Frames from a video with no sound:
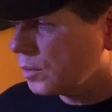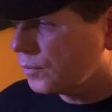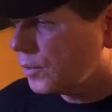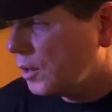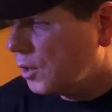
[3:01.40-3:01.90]

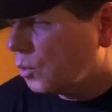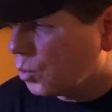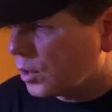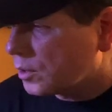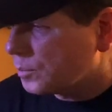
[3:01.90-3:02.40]
of
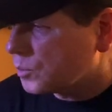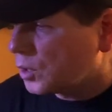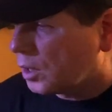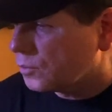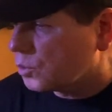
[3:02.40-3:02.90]
work
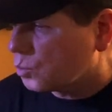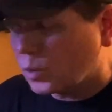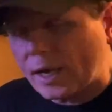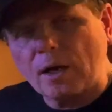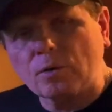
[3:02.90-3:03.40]
themselves
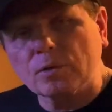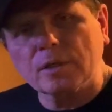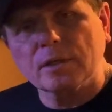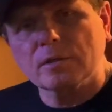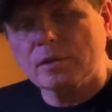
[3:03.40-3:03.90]
around
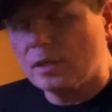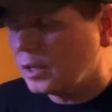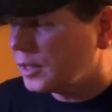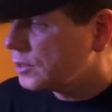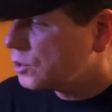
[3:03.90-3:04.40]
it,
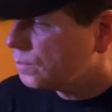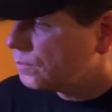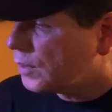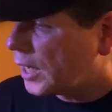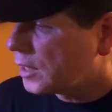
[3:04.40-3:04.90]
some
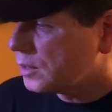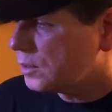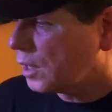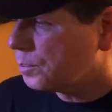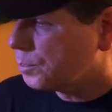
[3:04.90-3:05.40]
viney
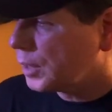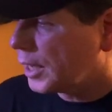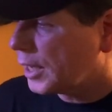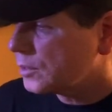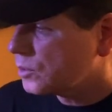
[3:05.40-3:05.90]
type
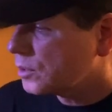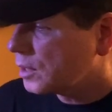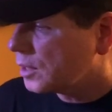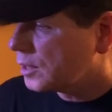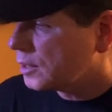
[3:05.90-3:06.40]
plants
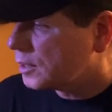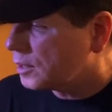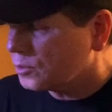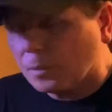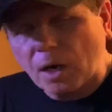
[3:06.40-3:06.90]

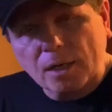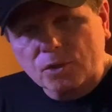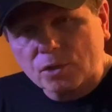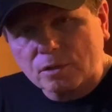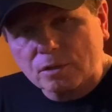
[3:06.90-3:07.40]
and
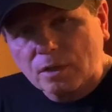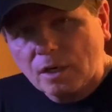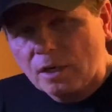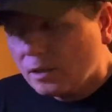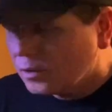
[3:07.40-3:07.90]
mosses
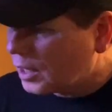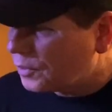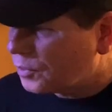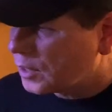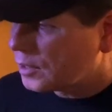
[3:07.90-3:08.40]
that I
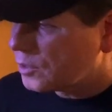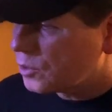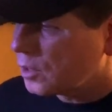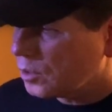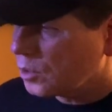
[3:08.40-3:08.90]
think that's
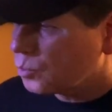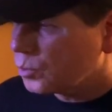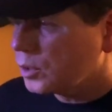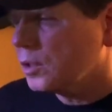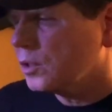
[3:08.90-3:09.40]
going to look
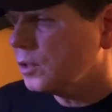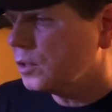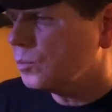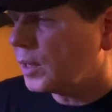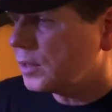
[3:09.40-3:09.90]
really
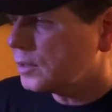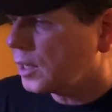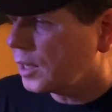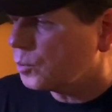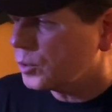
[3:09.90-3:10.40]
good by the
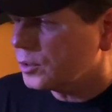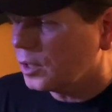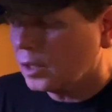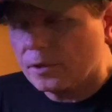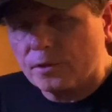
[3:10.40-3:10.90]
time we're
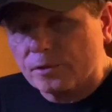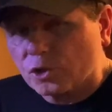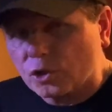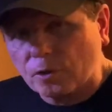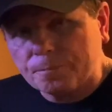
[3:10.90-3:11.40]
done here.
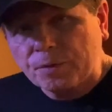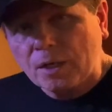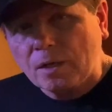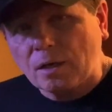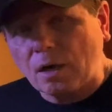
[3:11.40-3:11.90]
So
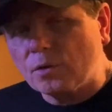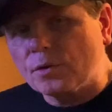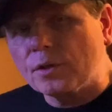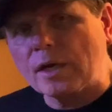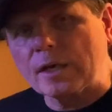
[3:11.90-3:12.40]
other
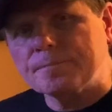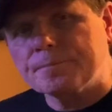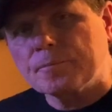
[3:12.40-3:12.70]
than